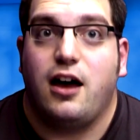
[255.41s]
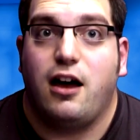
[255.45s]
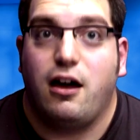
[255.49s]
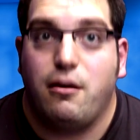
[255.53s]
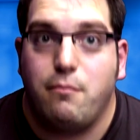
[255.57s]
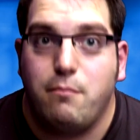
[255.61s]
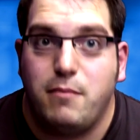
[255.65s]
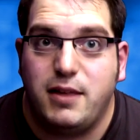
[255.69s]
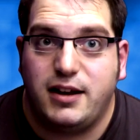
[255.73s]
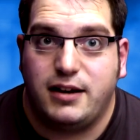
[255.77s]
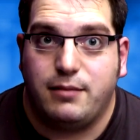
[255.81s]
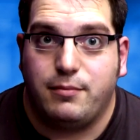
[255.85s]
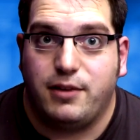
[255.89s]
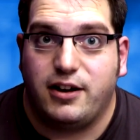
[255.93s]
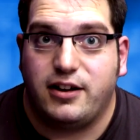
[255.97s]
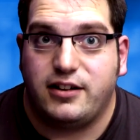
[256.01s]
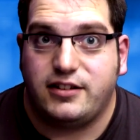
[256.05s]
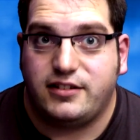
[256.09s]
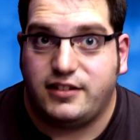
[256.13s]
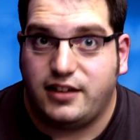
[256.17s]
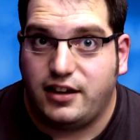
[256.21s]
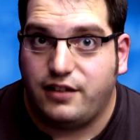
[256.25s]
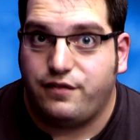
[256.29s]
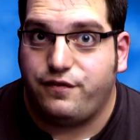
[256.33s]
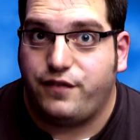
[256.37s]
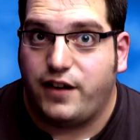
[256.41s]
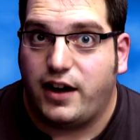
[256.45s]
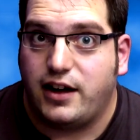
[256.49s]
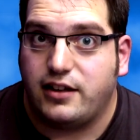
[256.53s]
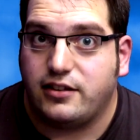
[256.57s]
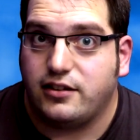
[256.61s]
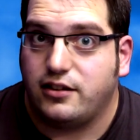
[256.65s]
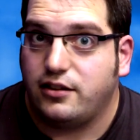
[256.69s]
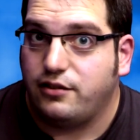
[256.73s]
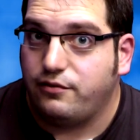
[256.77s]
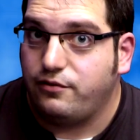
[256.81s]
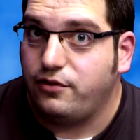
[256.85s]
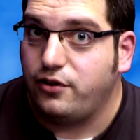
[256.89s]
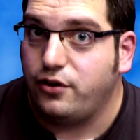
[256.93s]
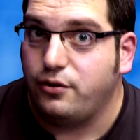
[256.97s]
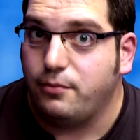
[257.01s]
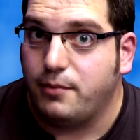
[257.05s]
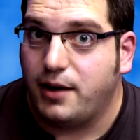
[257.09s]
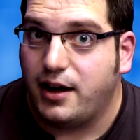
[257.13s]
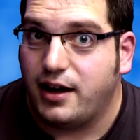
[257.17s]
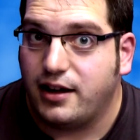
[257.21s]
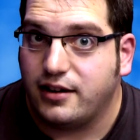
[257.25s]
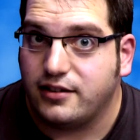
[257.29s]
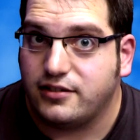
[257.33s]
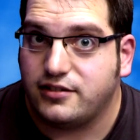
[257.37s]
and minimise the effect that the room
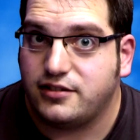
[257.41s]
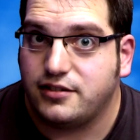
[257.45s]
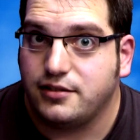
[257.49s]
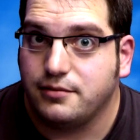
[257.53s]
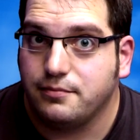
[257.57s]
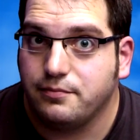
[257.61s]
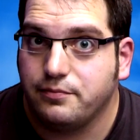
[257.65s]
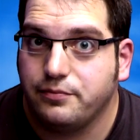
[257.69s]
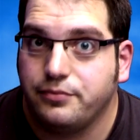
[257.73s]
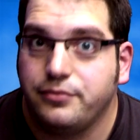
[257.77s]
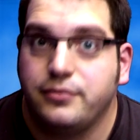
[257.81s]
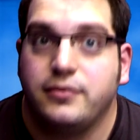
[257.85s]
has.